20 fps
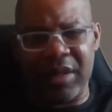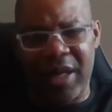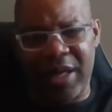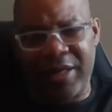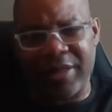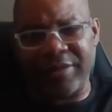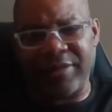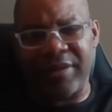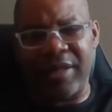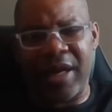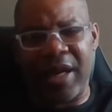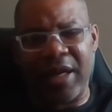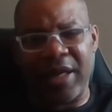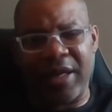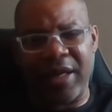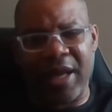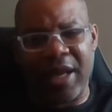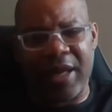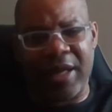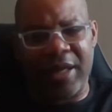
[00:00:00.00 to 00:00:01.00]
like I said,
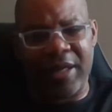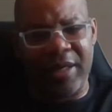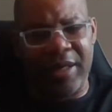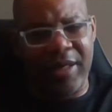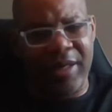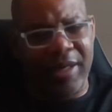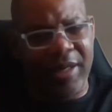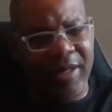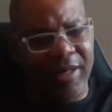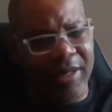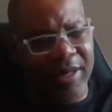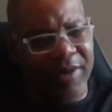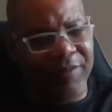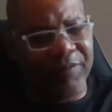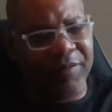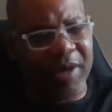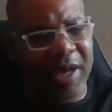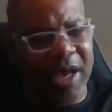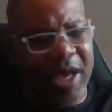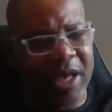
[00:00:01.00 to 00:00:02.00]
I, I, I
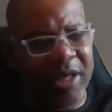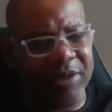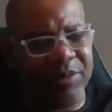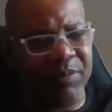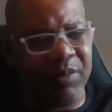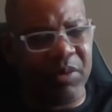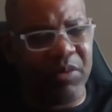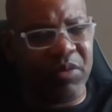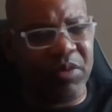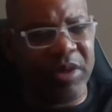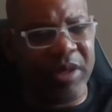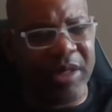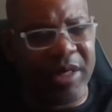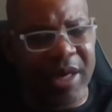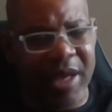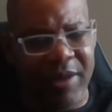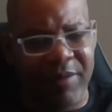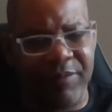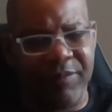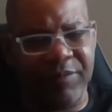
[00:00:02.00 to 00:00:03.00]
left the hospital at
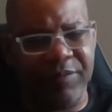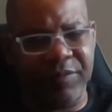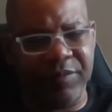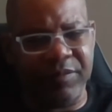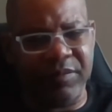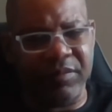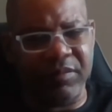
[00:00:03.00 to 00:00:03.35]
11.